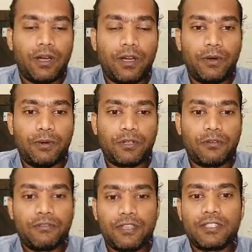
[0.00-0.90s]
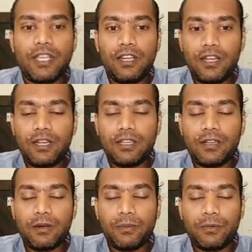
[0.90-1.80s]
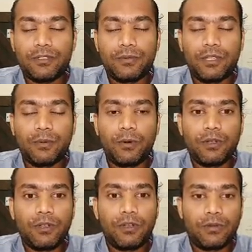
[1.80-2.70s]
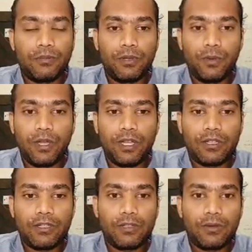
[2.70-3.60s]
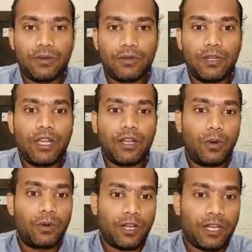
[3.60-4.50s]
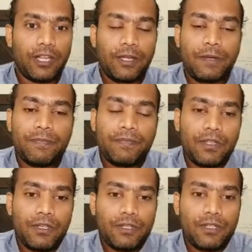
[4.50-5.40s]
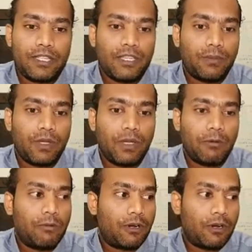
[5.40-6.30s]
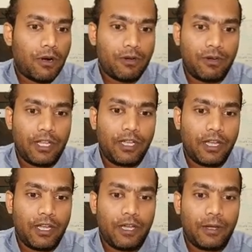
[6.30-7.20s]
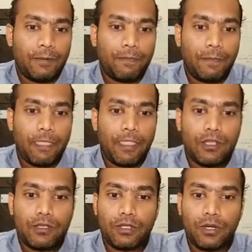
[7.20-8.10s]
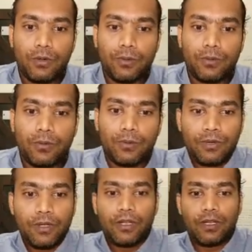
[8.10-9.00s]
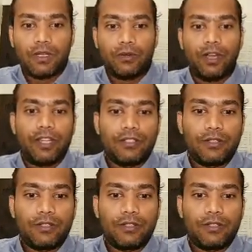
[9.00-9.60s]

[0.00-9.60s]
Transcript: sort of sustain it, or possibly what you could be doing to get over it. So that's something I want to talk today. So great. So I